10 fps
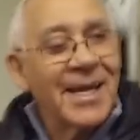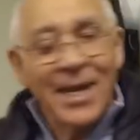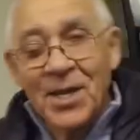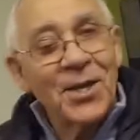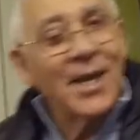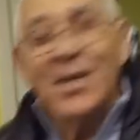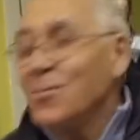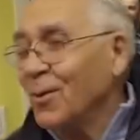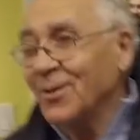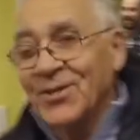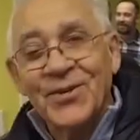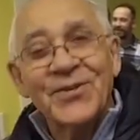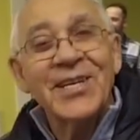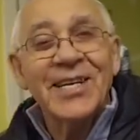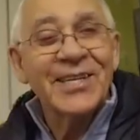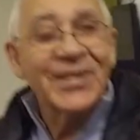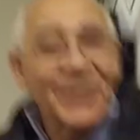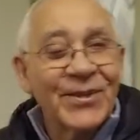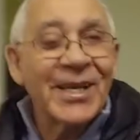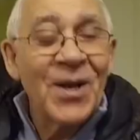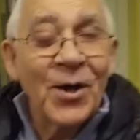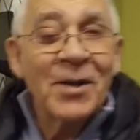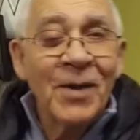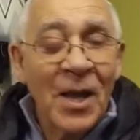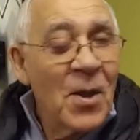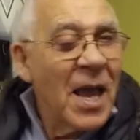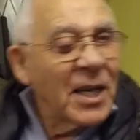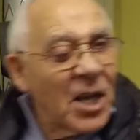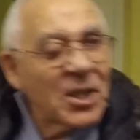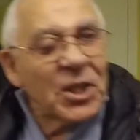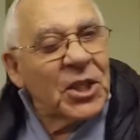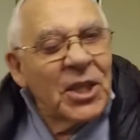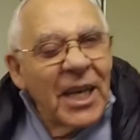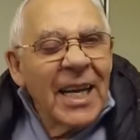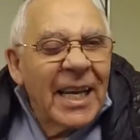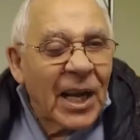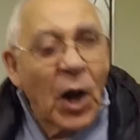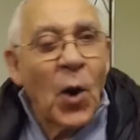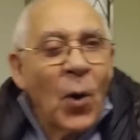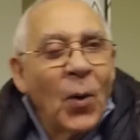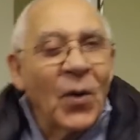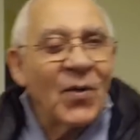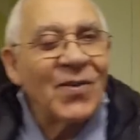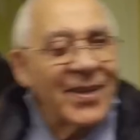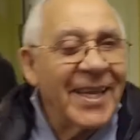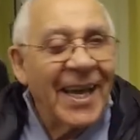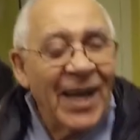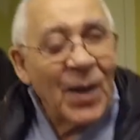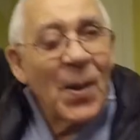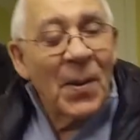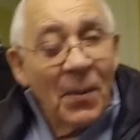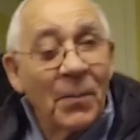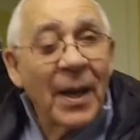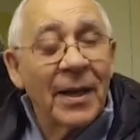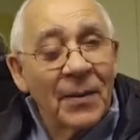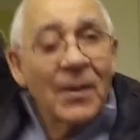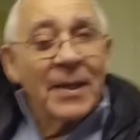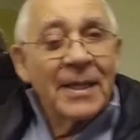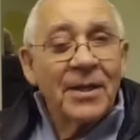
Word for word: How yeah, was it? It, it was really good. You know, it, it's chilly, cold over there. Were you but, scared?